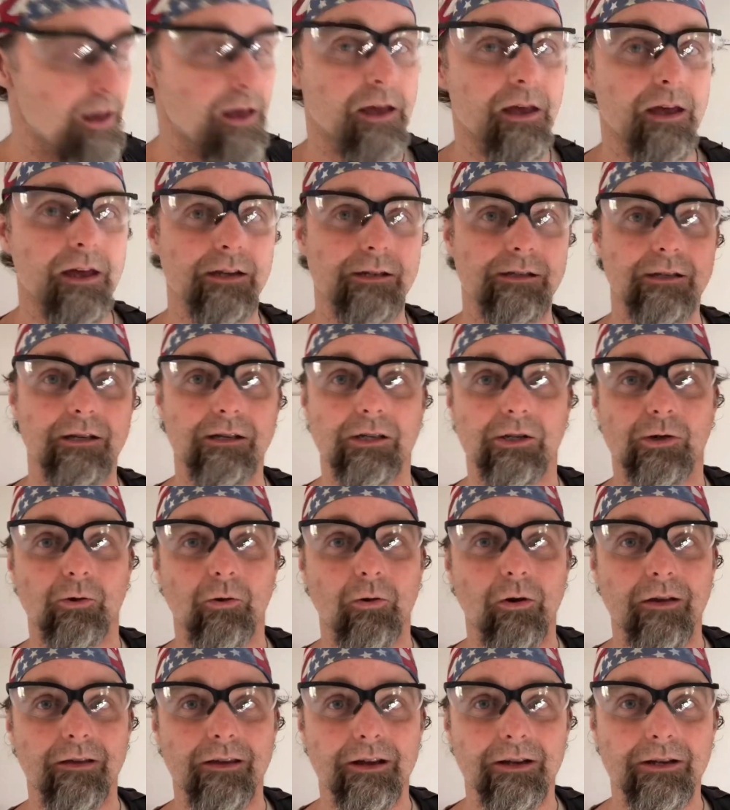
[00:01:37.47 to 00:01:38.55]
is
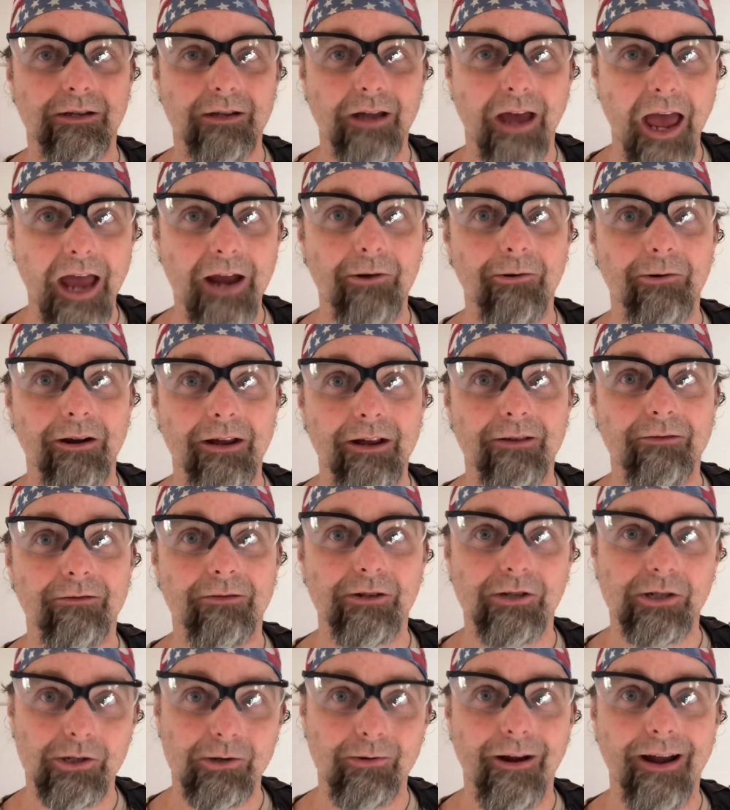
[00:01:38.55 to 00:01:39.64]
destroy the integrity of
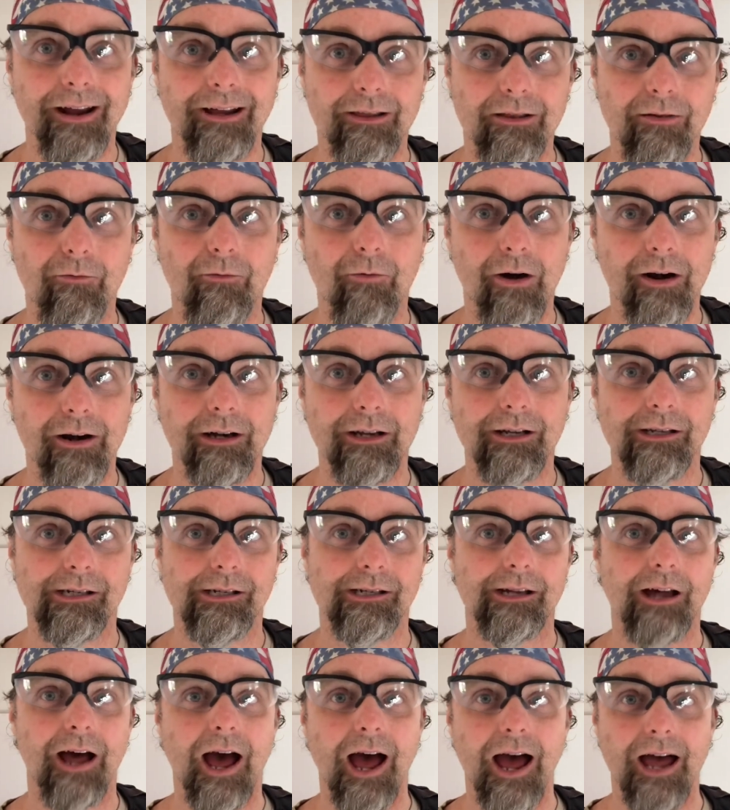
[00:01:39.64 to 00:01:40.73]
the strength of one of these
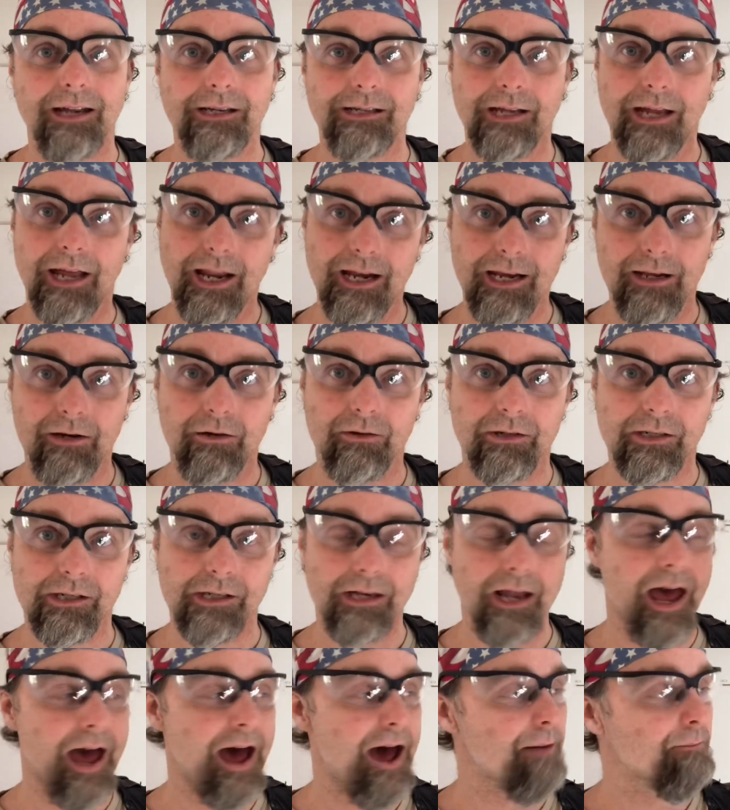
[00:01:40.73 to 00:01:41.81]
sides and it'll
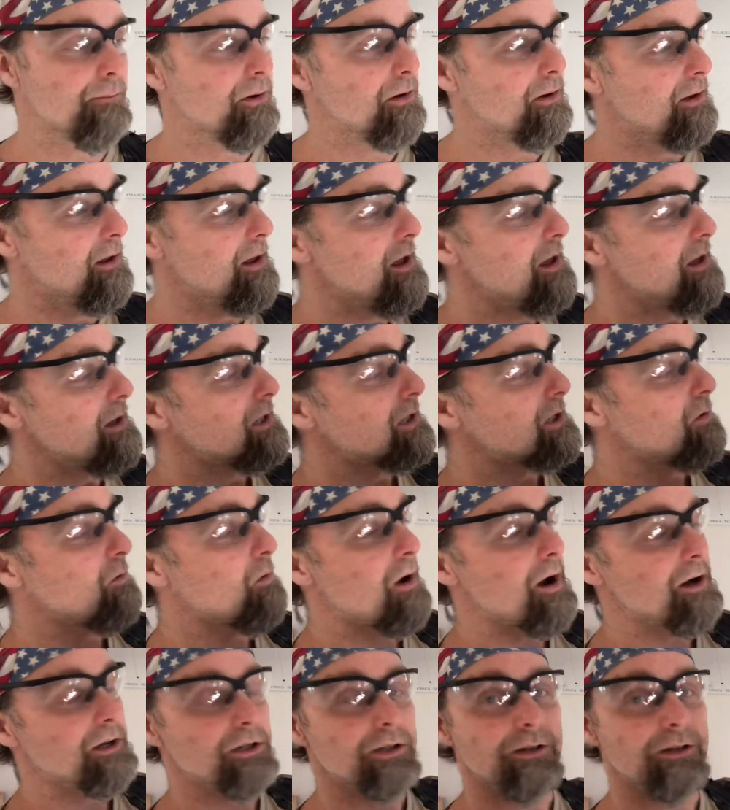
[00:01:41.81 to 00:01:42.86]
snap. So watch